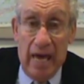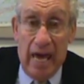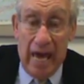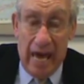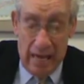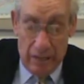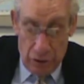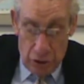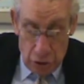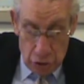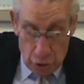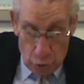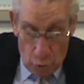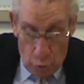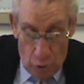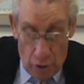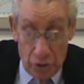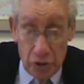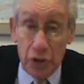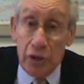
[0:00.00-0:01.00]
and
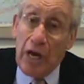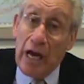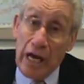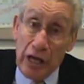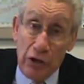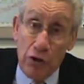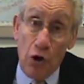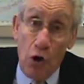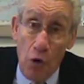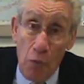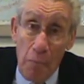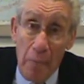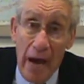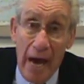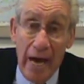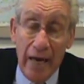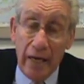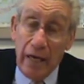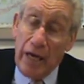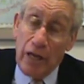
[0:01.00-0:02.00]
discourse. And go
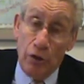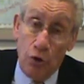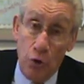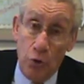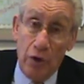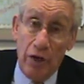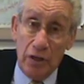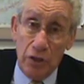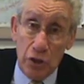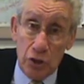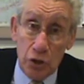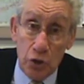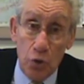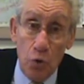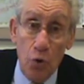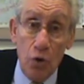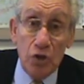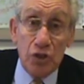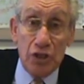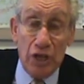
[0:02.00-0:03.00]
back and look at
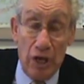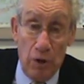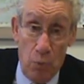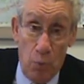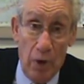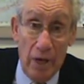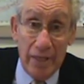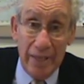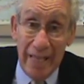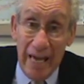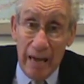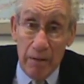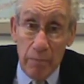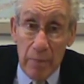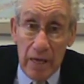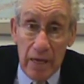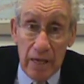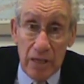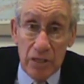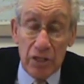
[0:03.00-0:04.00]
discourse and what that
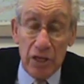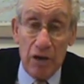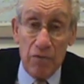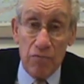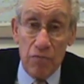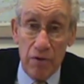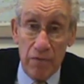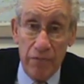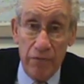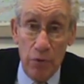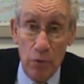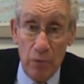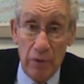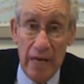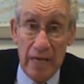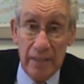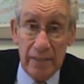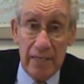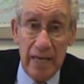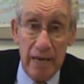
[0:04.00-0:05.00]
means and review
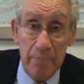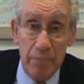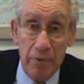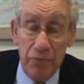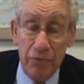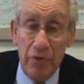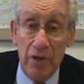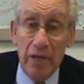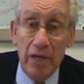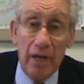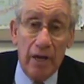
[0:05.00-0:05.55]
that type of thing.